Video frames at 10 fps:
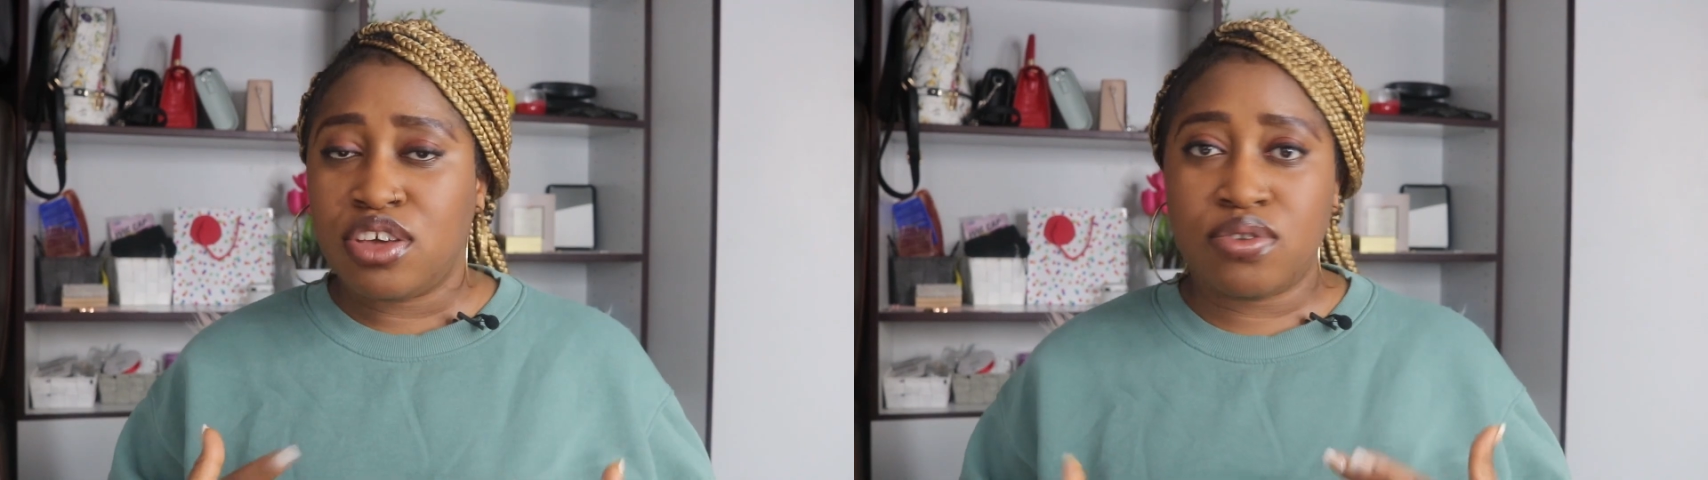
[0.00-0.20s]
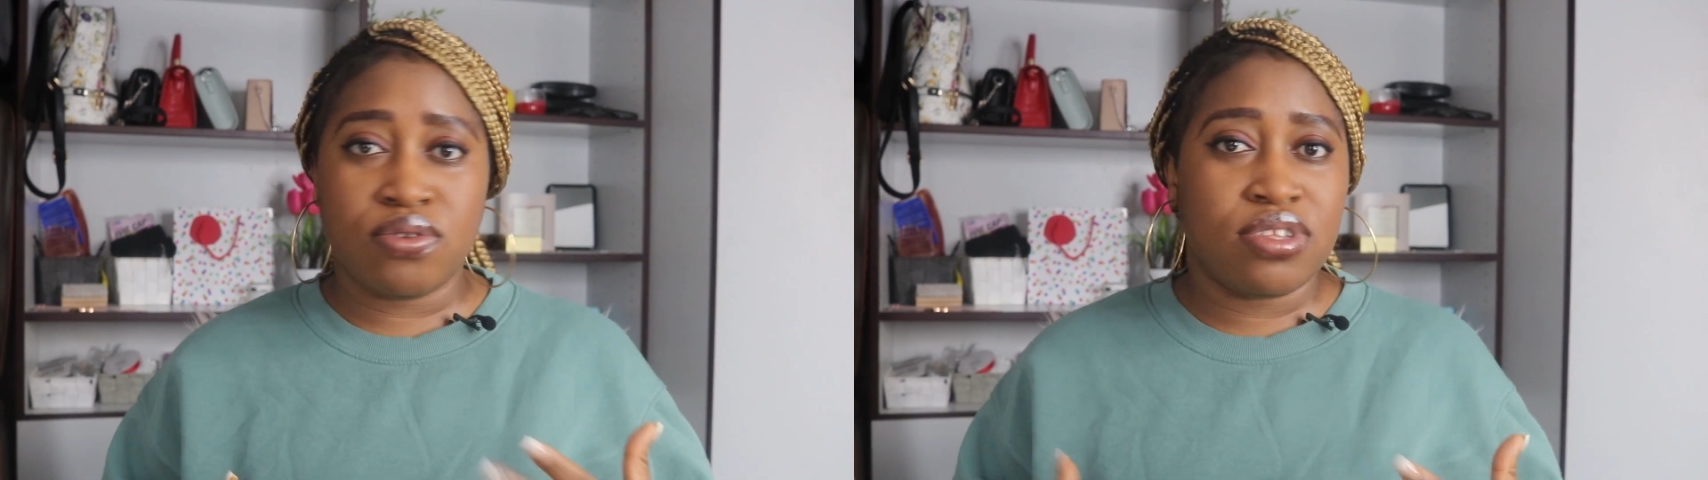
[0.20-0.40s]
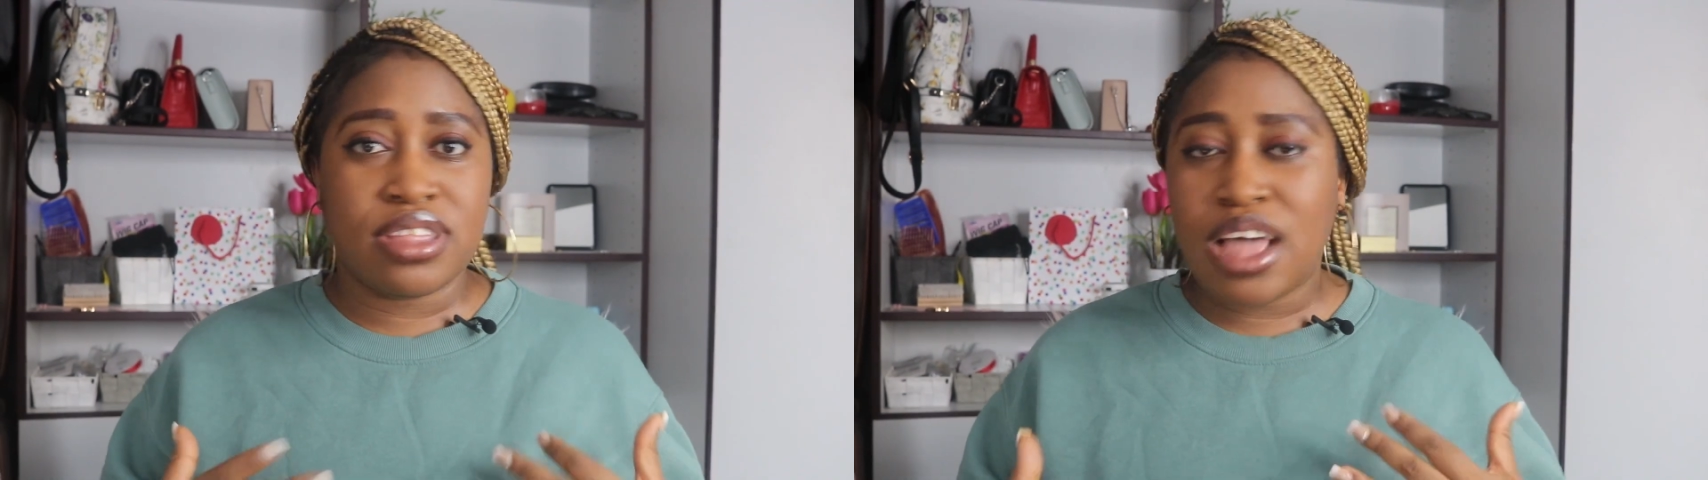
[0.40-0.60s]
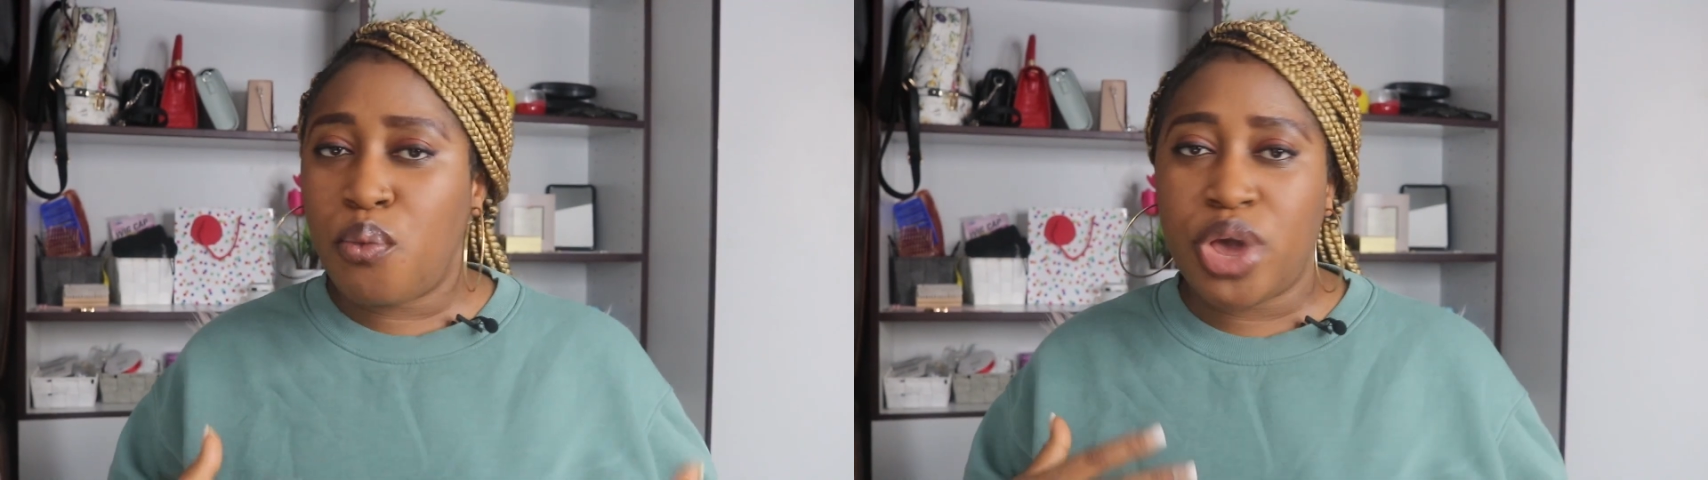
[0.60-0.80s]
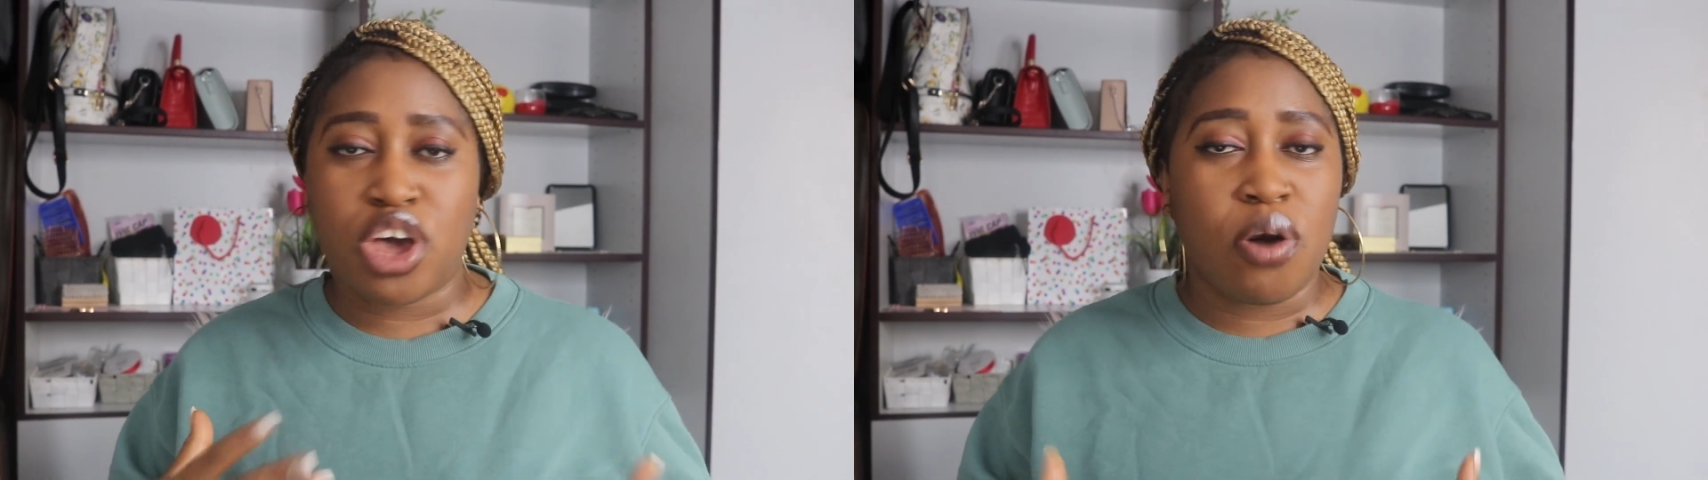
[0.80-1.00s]
you know,
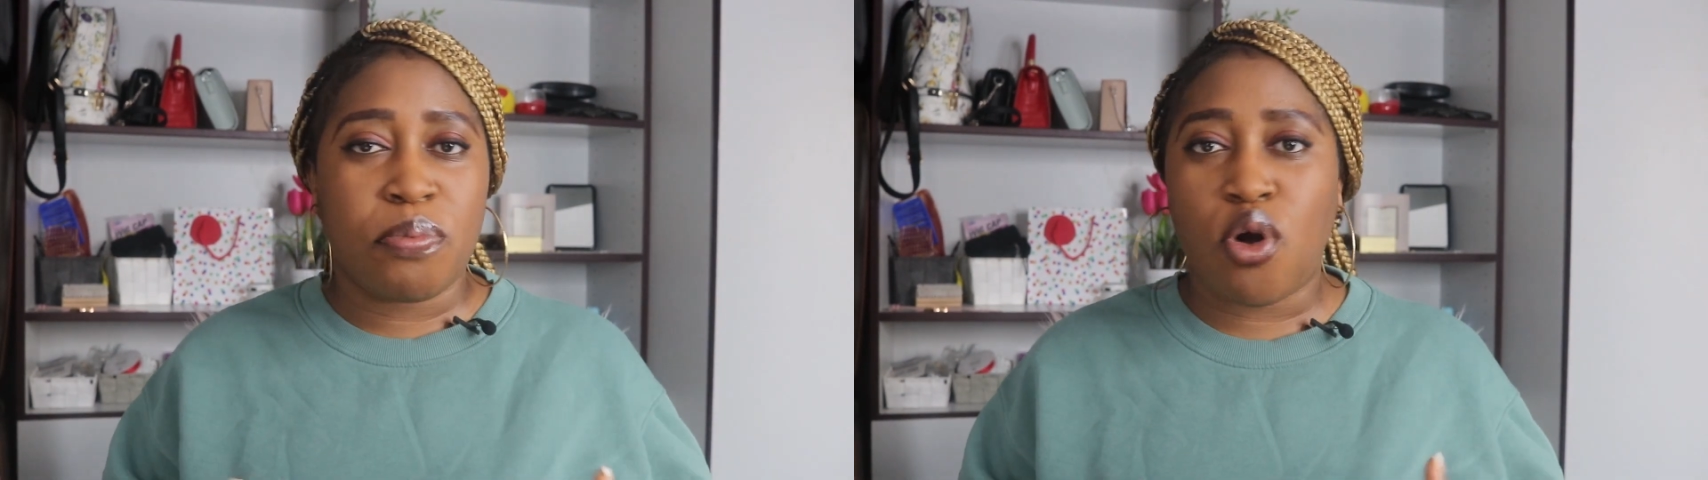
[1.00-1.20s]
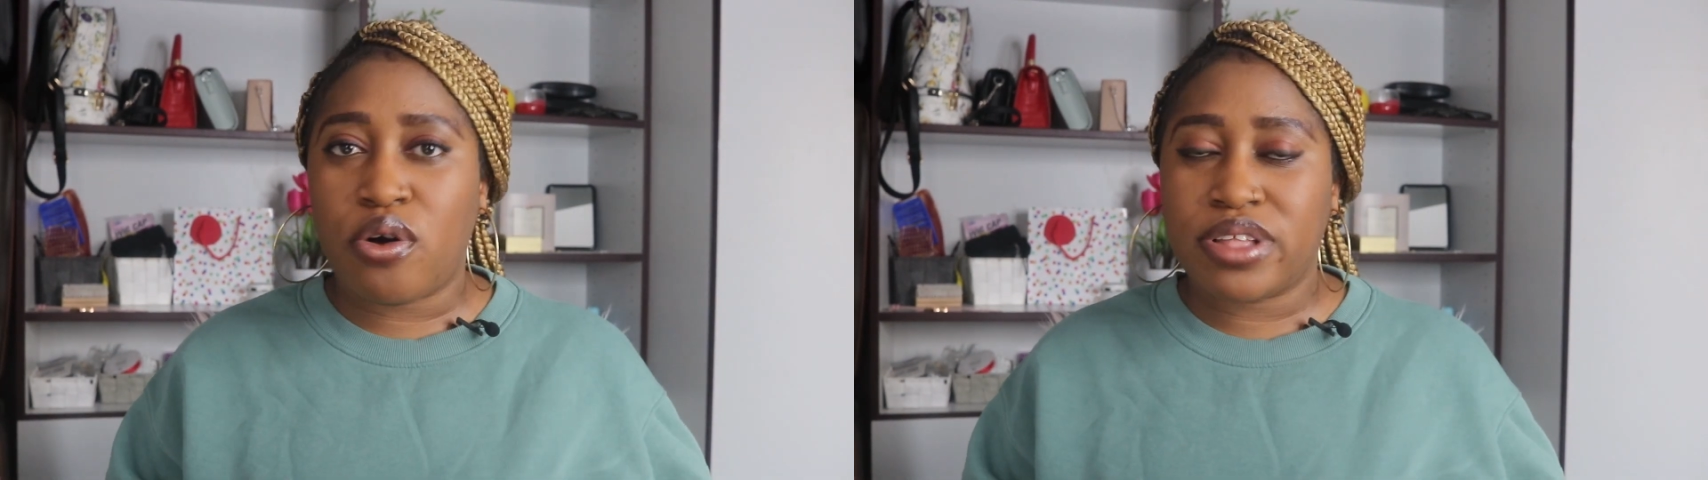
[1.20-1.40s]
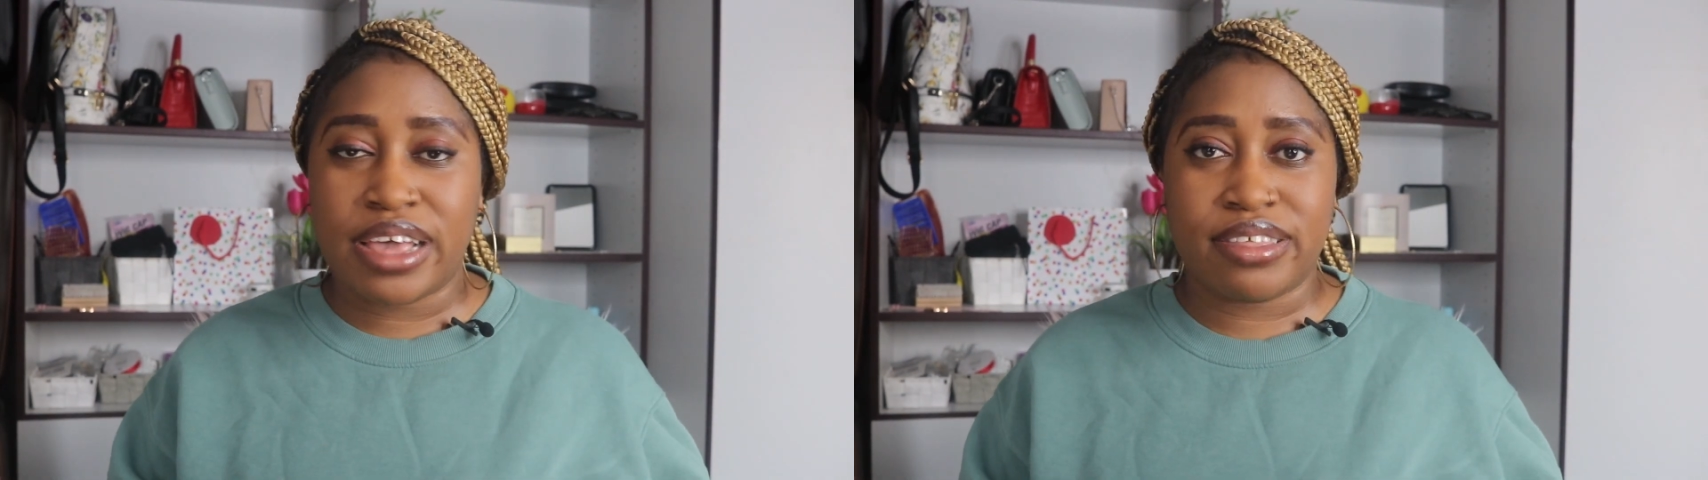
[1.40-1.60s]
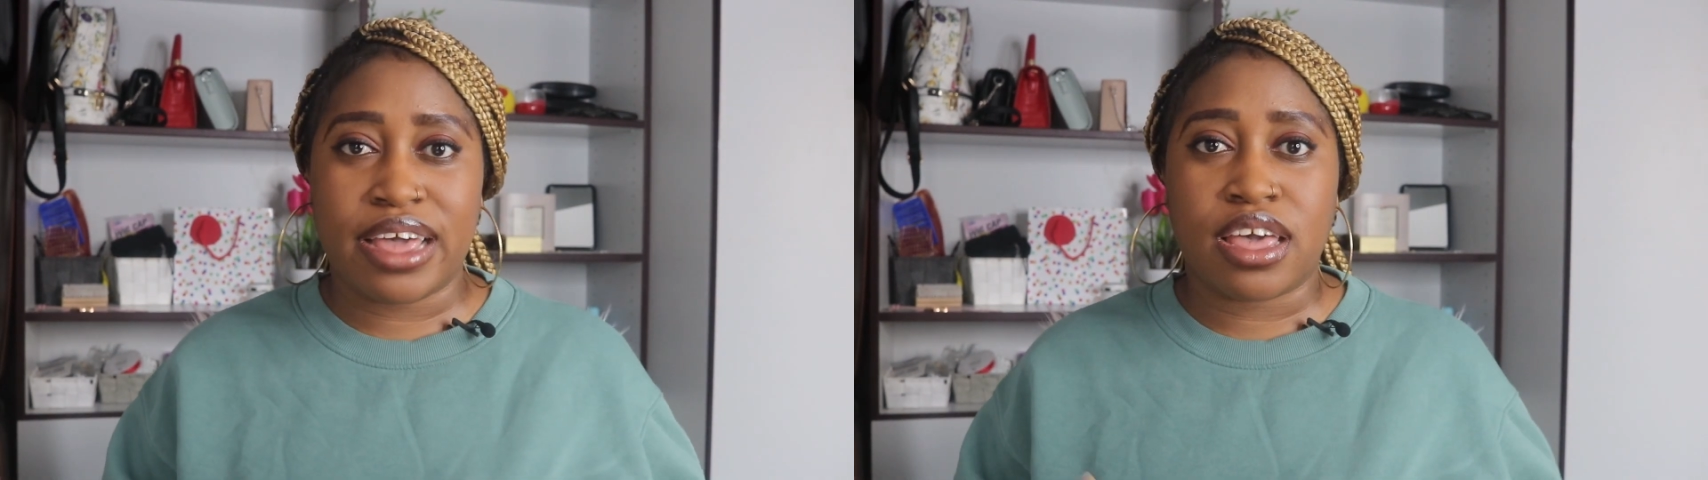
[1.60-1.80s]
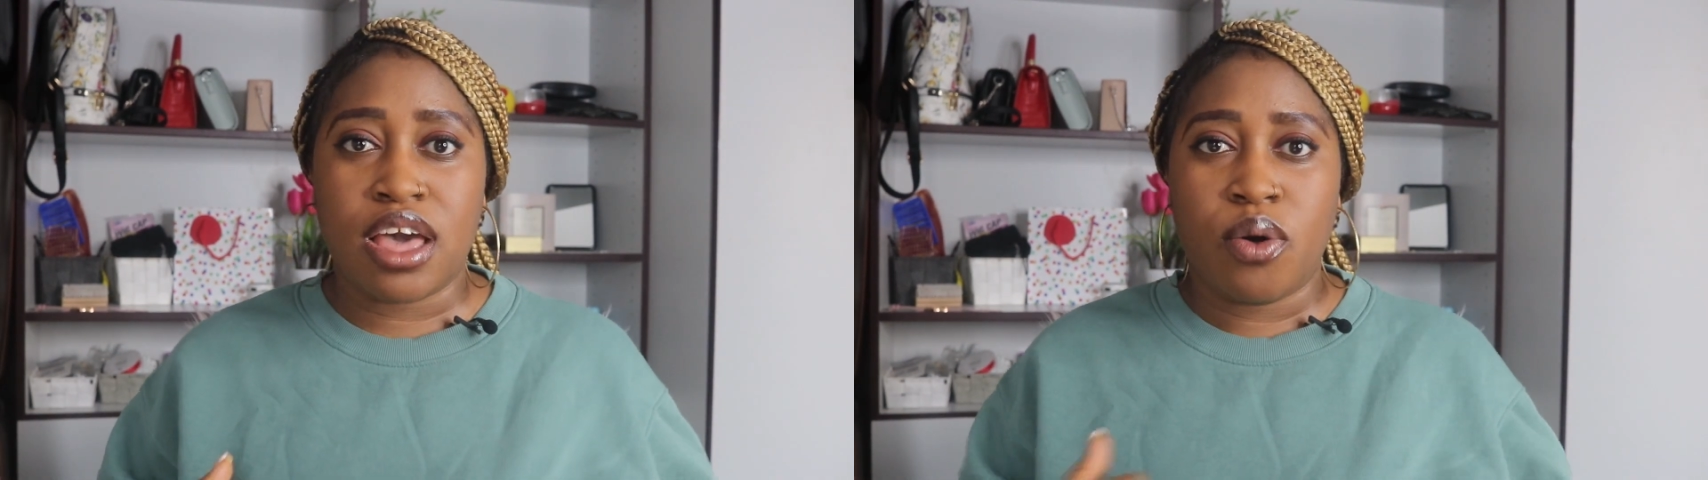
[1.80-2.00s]
that wake up call that is
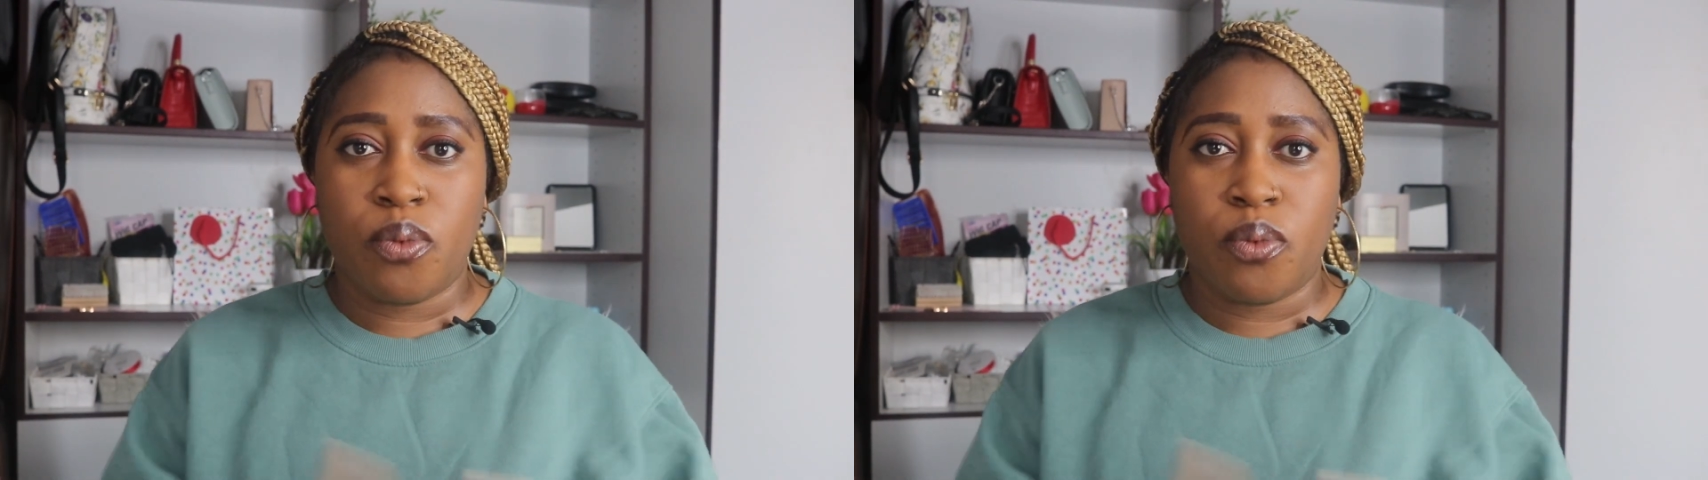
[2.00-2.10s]
like,